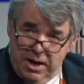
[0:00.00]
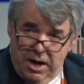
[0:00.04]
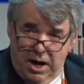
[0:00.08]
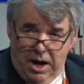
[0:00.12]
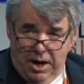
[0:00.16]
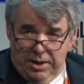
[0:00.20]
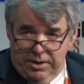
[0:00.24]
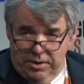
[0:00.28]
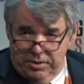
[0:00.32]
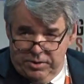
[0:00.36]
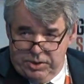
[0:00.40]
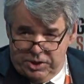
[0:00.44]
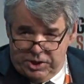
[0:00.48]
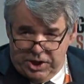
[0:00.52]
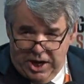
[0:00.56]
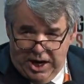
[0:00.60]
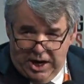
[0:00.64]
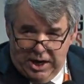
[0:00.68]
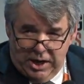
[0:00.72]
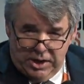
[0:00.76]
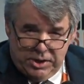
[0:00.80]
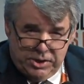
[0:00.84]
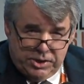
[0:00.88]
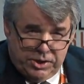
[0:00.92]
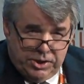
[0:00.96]
Other
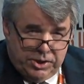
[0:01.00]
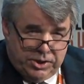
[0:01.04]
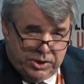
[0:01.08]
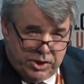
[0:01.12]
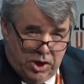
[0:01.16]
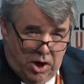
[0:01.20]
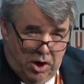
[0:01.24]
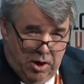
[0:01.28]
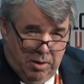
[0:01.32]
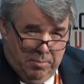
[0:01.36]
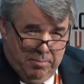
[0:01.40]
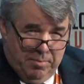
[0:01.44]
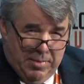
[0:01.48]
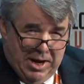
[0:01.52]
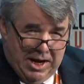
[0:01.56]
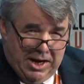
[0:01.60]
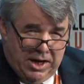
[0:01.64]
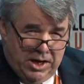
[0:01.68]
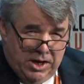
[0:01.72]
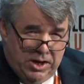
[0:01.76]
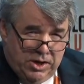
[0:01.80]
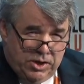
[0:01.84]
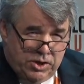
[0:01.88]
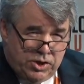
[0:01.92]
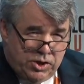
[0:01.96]
challenges are
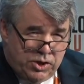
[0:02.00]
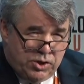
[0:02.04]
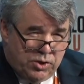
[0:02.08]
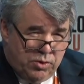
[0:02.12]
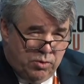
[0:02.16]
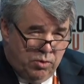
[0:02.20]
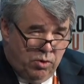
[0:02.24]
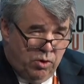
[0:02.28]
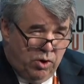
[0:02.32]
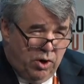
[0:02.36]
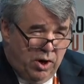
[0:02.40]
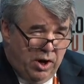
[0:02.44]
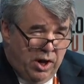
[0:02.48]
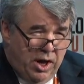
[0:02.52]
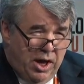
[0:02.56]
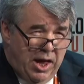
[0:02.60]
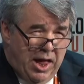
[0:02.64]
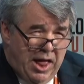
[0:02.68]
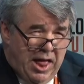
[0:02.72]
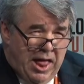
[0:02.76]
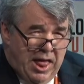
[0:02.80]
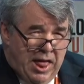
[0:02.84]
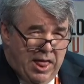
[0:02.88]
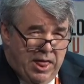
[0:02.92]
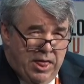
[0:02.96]
making sure
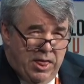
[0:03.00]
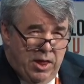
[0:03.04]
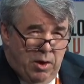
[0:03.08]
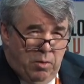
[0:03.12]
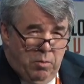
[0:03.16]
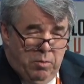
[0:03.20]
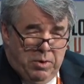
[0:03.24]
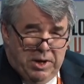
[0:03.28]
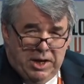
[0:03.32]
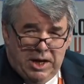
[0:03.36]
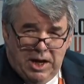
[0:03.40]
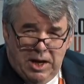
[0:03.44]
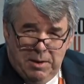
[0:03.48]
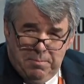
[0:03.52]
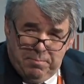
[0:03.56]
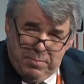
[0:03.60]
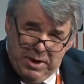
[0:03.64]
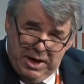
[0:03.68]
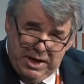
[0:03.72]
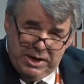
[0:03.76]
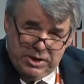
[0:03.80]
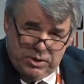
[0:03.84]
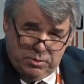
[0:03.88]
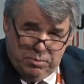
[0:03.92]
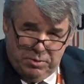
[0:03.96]
that we keep
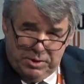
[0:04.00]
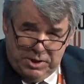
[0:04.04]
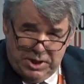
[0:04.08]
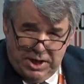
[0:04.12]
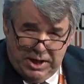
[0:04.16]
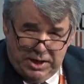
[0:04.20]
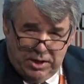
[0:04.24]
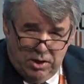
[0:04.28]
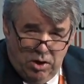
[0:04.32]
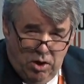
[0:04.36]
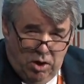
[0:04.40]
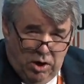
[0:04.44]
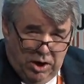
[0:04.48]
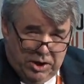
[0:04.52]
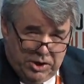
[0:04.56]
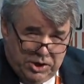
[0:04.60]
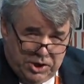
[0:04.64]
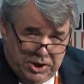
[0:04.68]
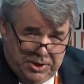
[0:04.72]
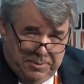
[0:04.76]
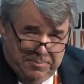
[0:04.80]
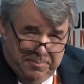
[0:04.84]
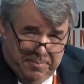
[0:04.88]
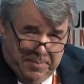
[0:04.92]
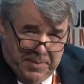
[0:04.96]
pace with technology.